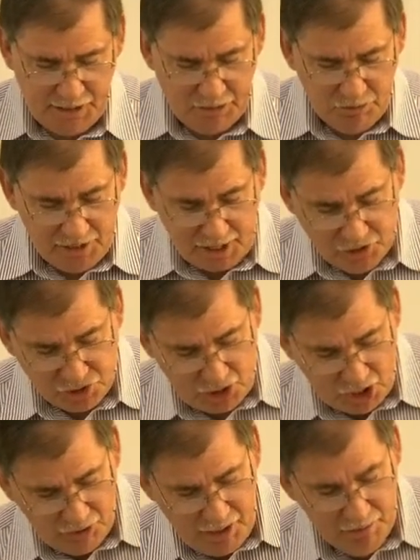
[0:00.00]
When they
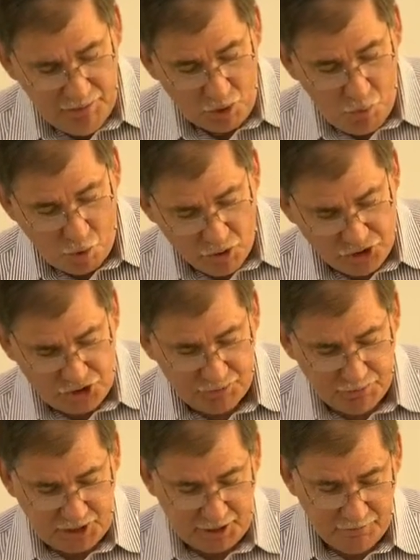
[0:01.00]
saw him, they
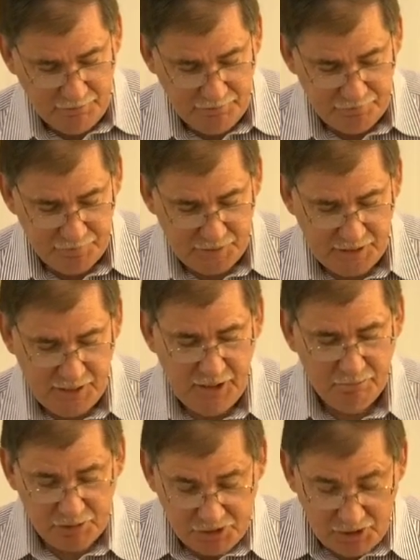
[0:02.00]
worshiped him,
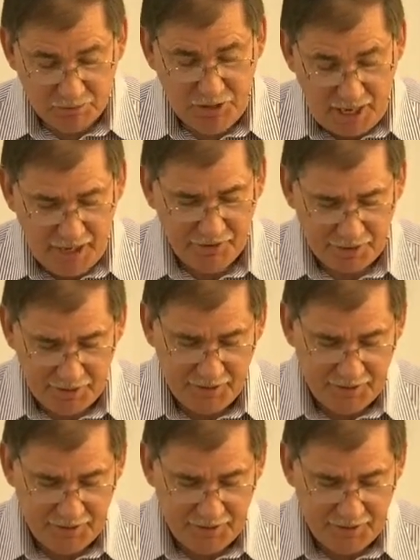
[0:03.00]
but some doubted.